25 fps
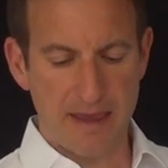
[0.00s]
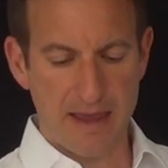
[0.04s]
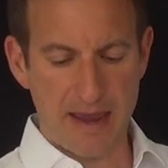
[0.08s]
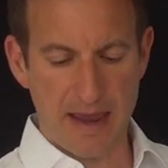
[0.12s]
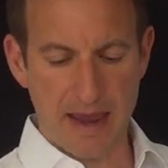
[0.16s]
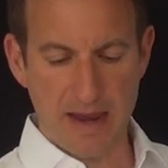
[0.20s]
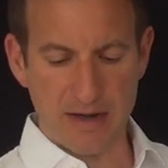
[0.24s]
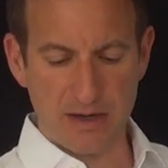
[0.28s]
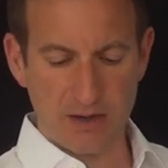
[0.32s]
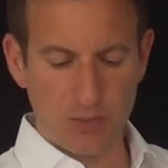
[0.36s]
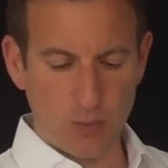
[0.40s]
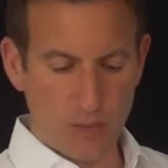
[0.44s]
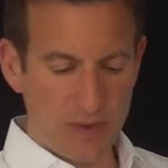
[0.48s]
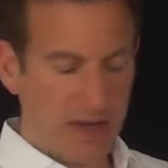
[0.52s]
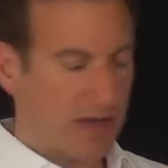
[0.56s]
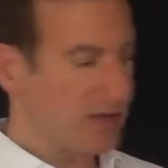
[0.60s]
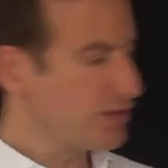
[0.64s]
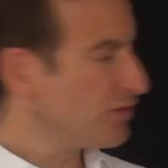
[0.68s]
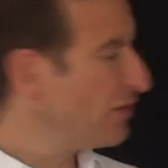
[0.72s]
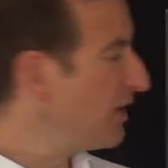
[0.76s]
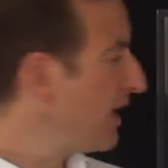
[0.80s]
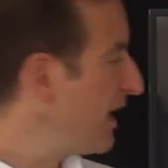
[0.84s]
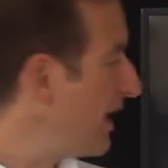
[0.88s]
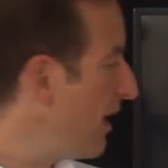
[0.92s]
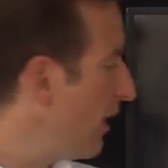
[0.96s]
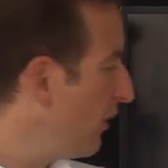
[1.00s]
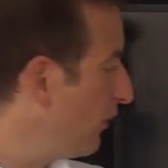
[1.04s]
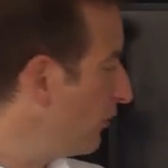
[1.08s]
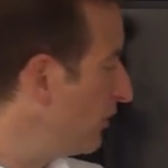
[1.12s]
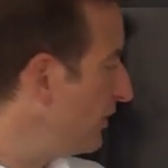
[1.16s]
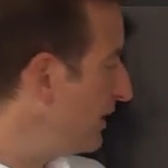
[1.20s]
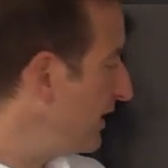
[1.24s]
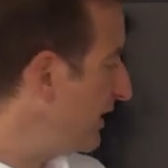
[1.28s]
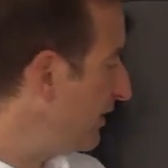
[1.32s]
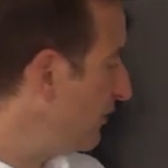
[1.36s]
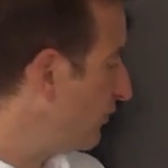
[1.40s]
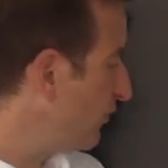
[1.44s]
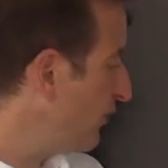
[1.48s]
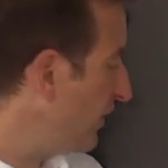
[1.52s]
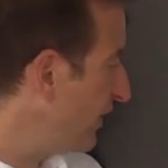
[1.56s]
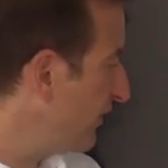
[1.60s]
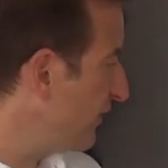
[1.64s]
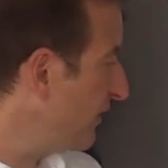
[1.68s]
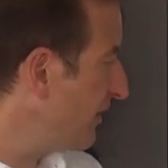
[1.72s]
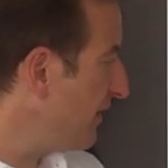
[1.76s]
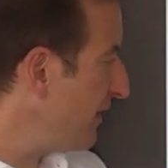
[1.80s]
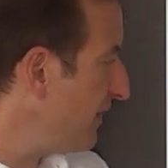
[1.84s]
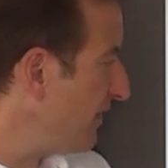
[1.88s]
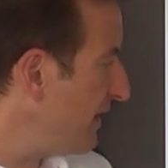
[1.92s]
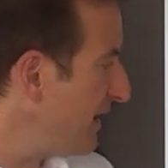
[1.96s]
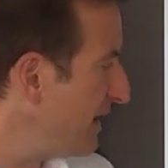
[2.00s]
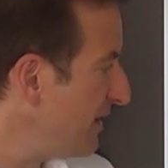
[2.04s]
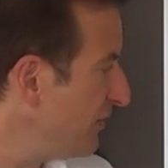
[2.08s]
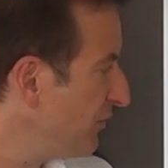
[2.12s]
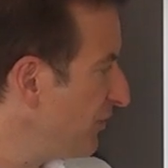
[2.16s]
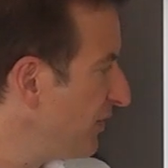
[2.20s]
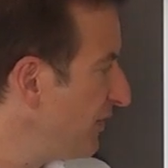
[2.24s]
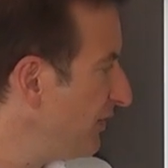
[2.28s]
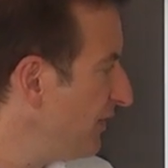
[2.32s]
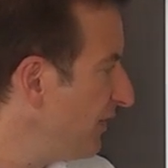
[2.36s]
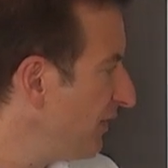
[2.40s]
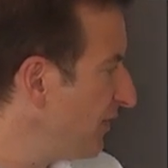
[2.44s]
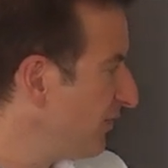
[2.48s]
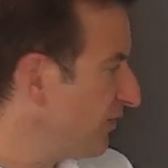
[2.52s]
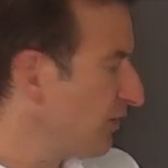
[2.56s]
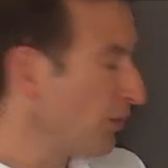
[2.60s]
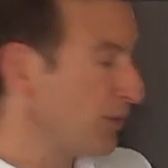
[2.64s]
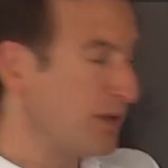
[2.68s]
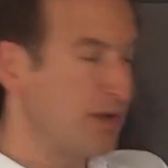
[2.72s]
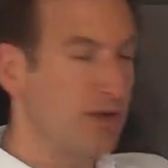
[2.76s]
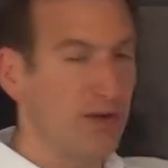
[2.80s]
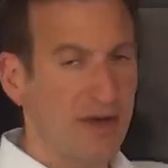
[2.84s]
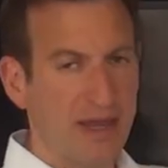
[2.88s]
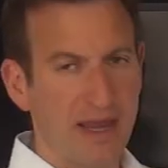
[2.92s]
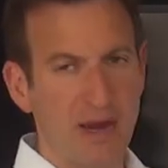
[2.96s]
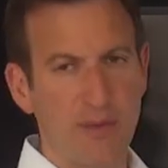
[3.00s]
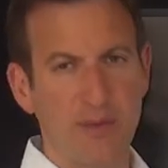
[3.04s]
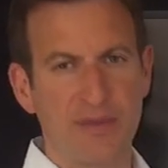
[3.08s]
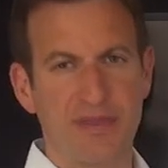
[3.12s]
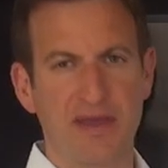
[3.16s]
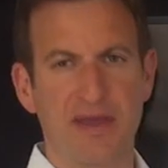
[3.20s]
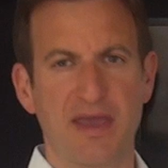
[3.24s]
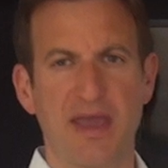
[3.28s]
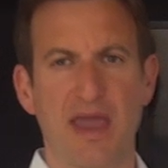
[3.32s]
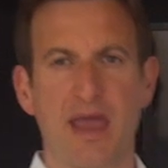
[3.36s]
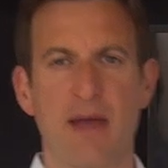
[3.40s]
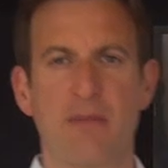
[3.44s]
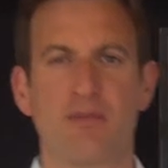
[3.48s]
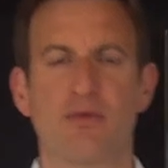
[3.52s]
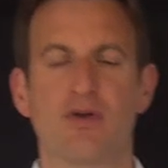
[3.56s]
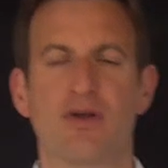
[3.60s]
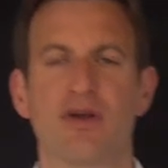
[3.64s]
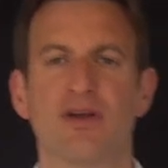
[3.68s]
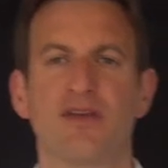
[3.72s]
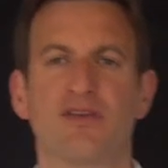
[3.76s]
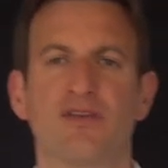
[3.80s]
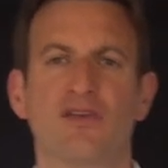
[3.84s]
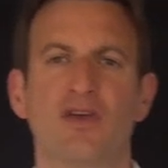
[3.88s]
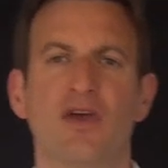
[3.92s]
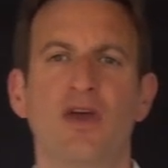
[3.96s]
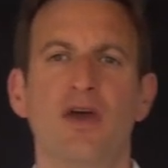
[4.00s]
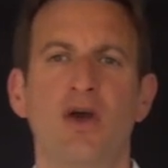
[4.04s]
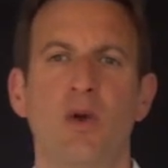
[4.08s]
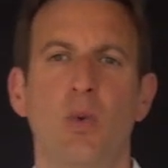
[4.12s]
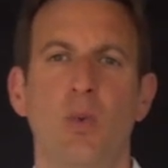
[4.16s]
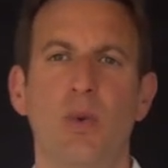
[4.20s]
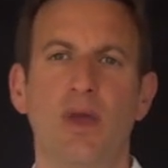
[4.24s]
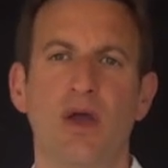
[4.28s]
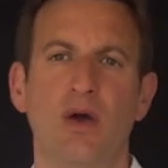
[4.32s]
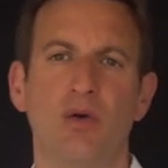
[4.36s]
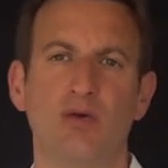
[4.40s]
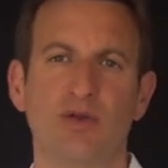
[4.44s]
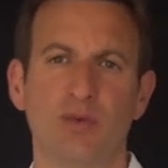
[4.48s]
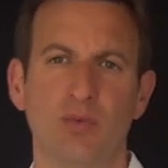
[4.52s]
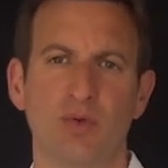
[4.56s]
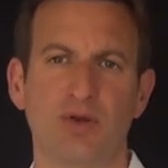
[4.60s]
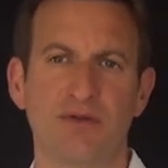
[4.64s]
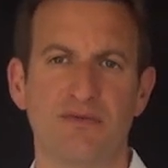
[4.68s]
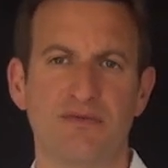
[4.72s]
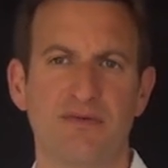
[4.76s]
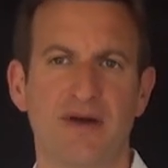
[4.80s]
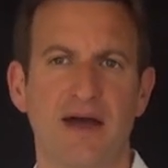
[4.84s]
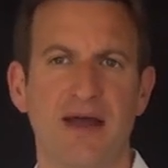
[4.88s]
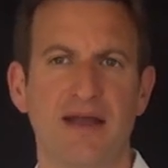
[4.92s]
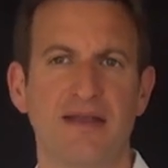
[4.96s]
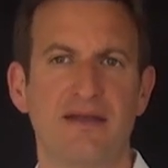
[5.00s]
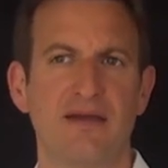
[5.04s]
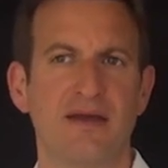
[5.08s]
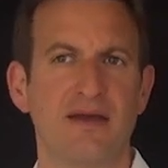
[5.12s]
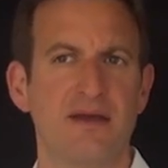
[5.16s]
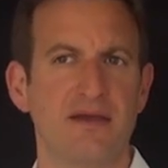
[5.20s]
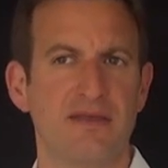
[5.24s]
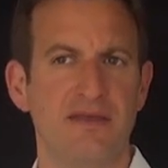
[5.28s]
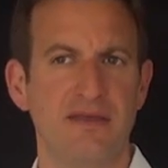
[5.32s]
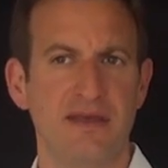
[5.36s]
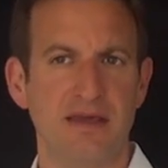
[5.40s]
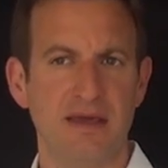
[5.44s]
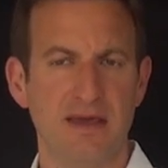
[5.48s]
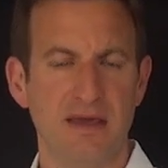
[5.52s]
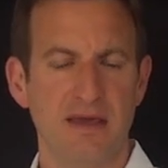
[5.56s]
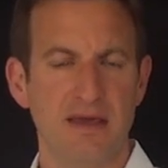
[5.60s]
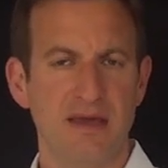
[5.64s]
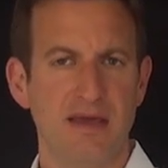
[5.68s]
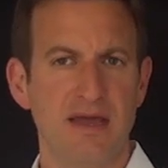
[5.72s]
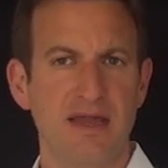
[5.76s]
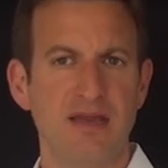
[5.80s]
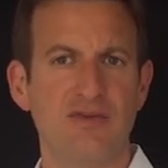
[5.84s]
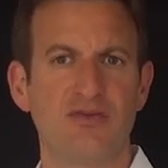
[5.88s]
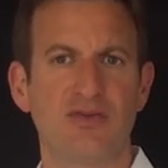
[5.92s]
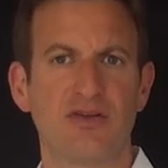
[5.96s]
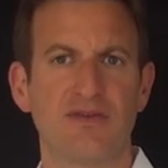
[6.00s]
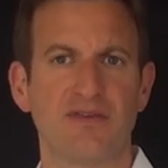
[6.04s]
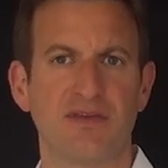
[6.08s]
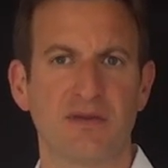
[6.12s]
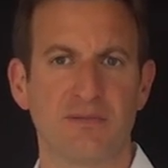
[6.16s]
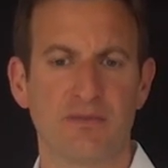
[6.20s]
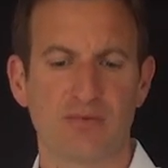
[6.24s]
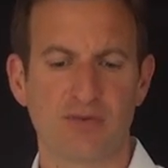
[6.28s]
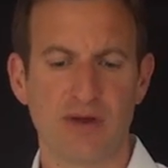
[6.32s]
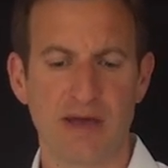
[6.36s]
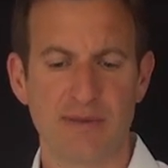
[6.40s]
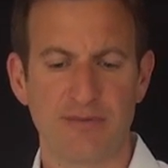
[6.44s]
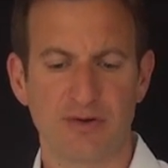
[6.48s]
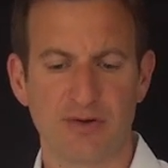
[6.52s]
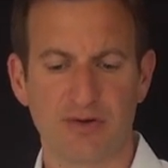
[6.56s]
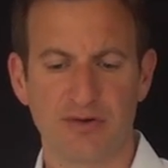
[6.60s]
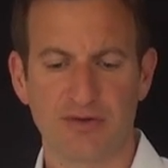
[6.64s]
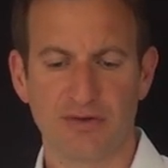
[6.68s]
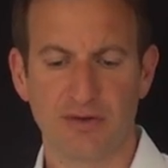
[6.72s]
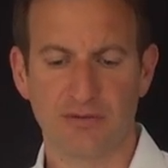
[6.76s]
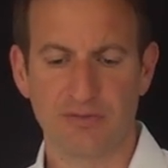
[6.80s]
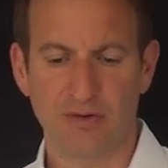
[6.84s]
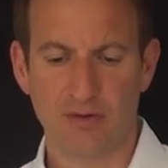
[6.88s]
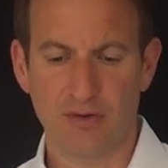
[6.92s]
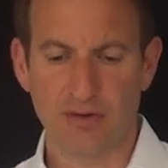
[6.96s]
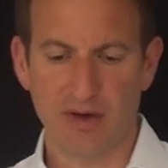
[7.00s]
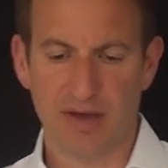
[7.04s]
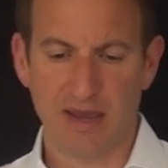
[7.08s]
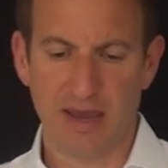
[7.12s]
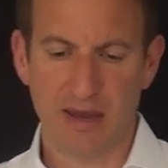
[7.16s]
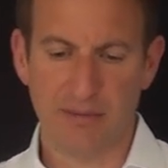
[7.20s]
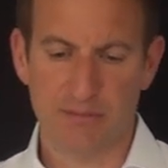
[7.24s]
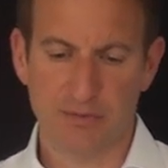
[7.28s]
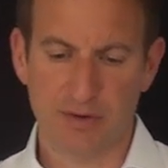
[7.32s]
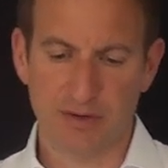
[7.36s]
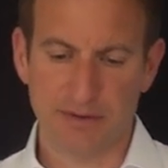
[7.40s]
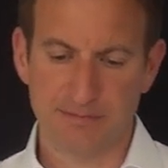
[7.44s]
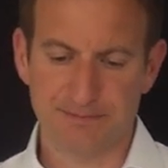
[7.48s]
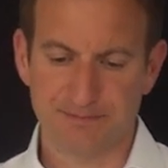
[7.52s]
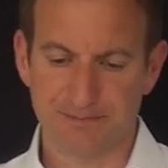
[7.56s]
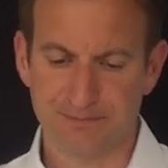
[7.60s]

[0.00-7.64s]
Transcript: And we are today only interested in the intrinsics, so we don't care where the camera is. We only want to find the intrinsic parameters of our camera.